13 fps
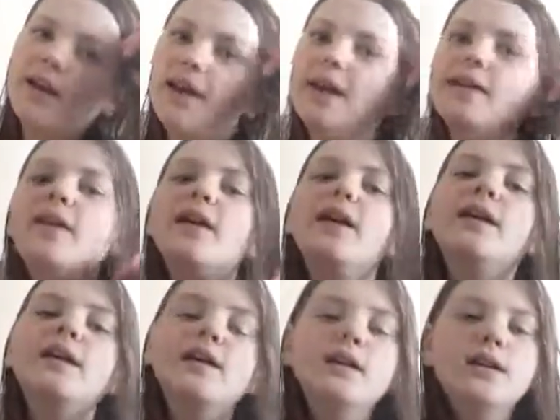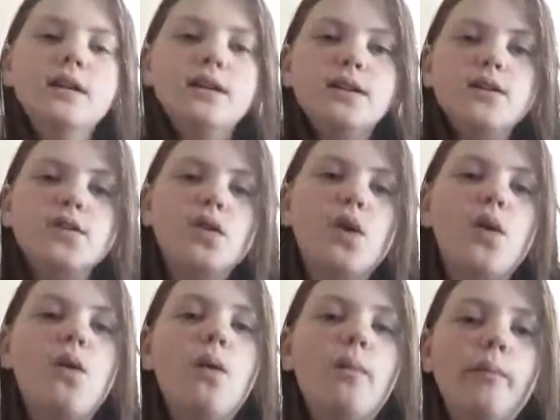And then,
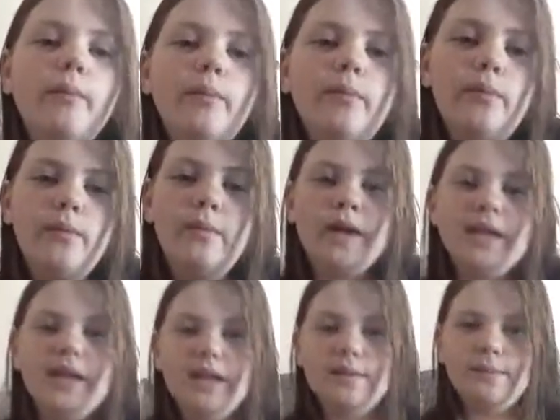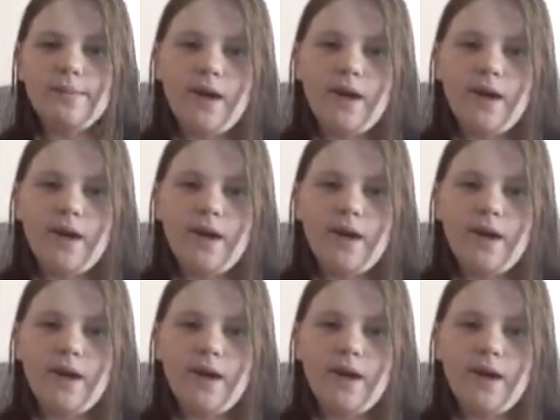so my